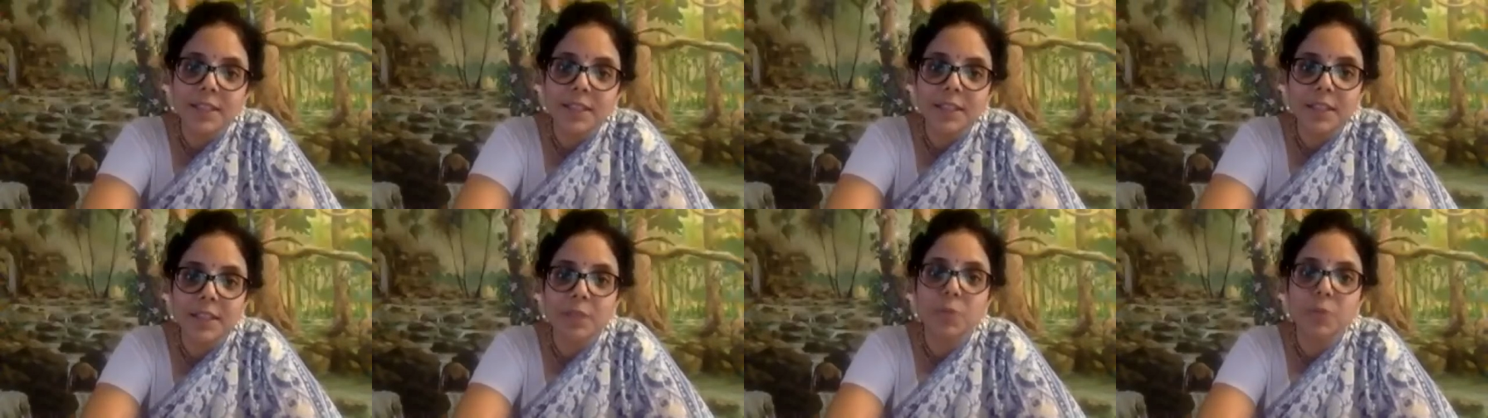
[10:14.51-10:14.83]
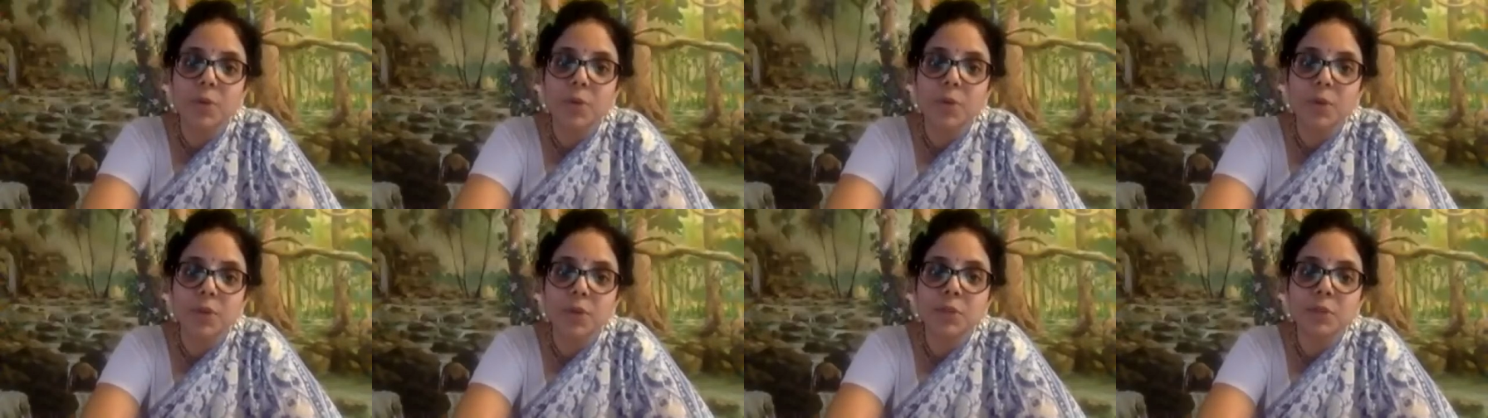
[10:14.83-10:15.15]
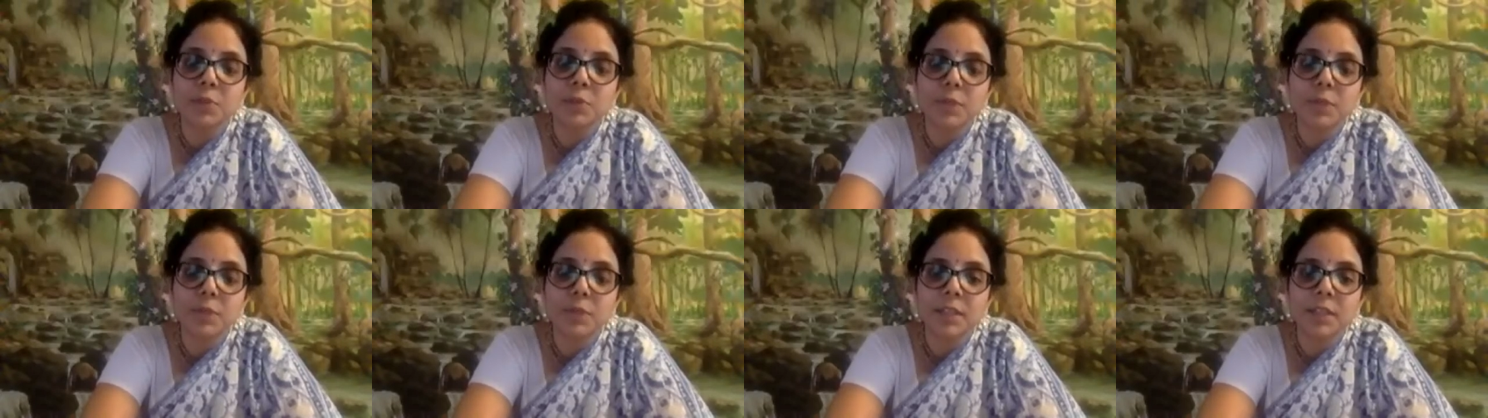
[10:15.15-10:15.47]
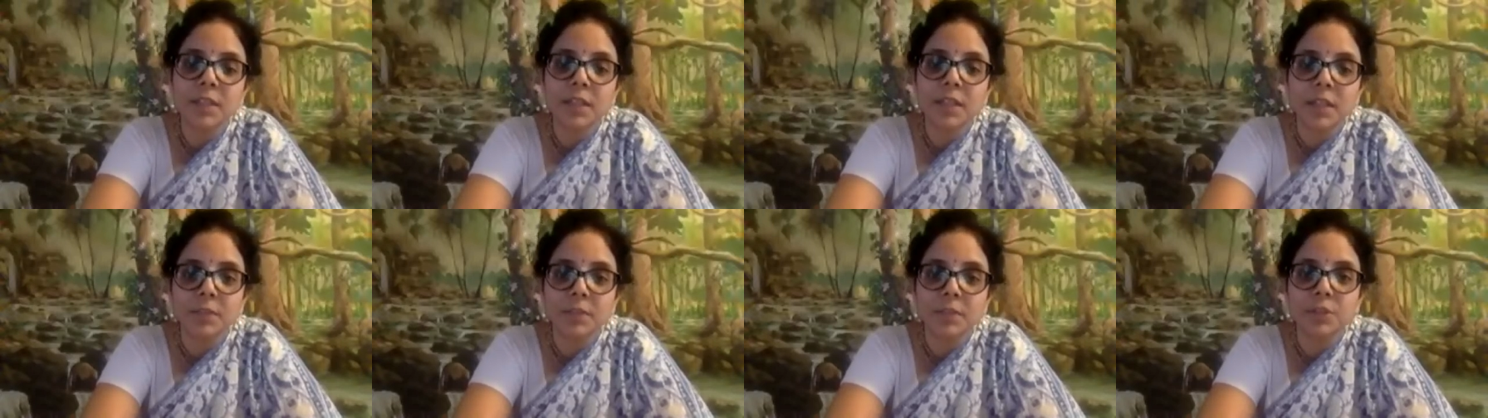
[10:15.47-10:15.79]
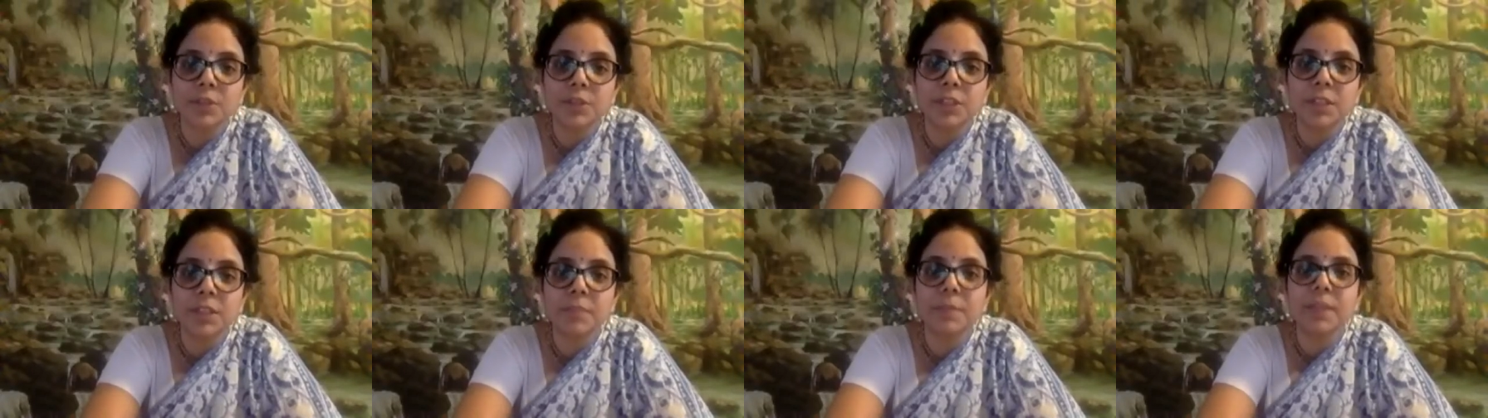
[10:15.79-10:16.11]
They want to be in a
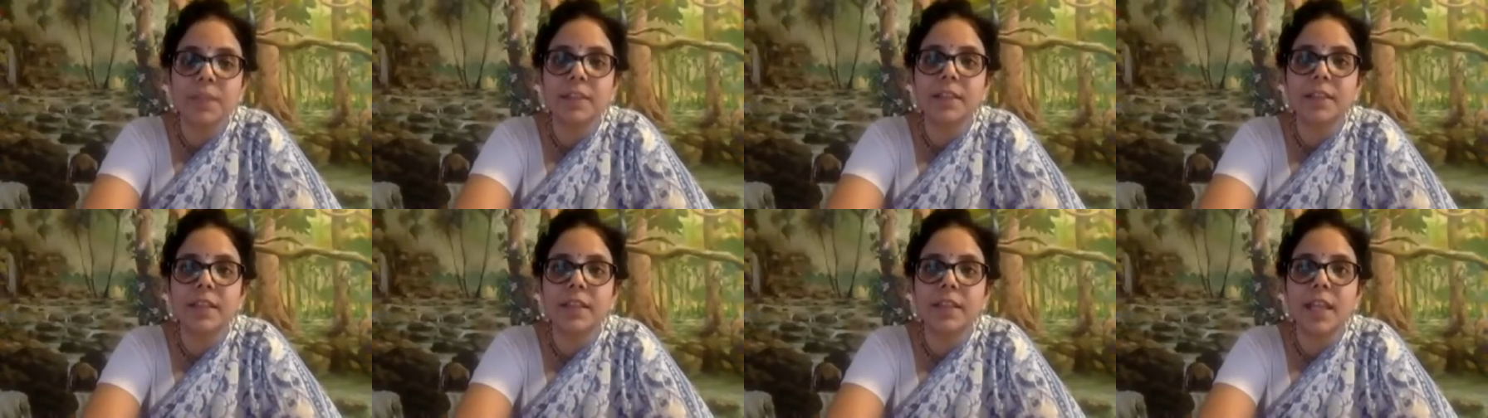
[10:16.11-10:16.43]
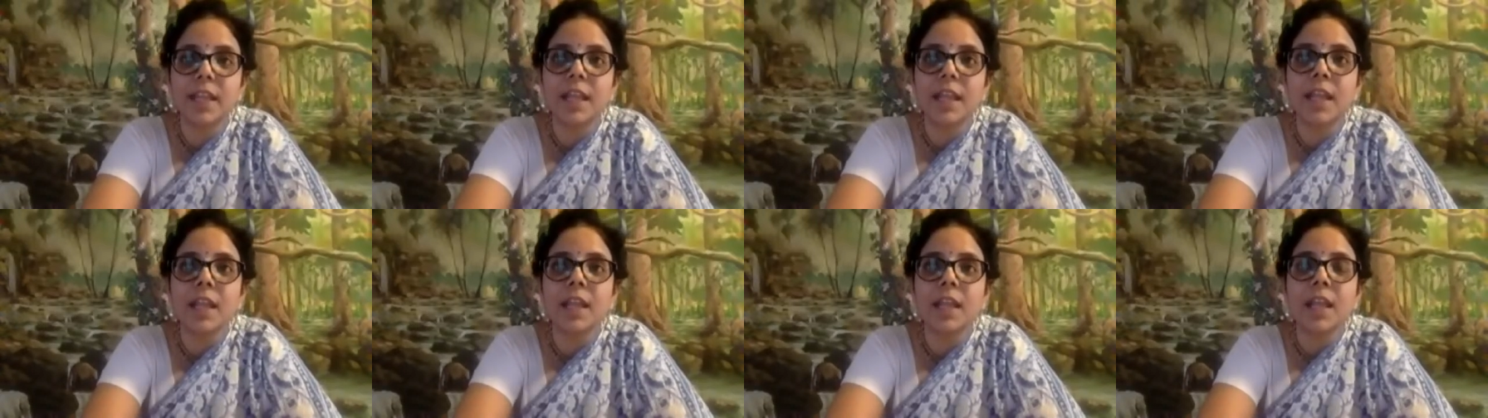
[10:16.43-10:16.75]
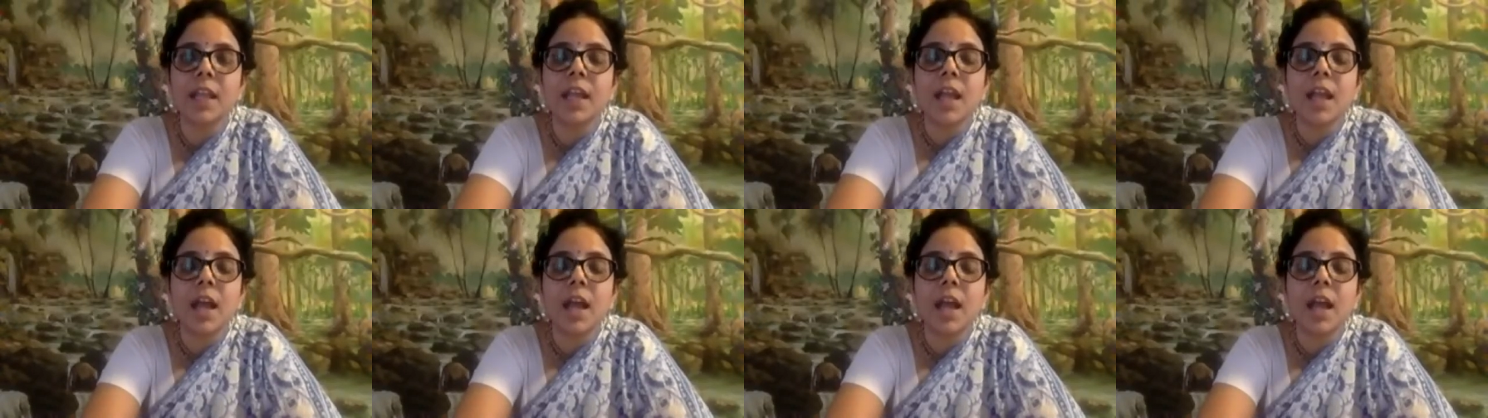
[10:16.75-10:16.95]
community, but they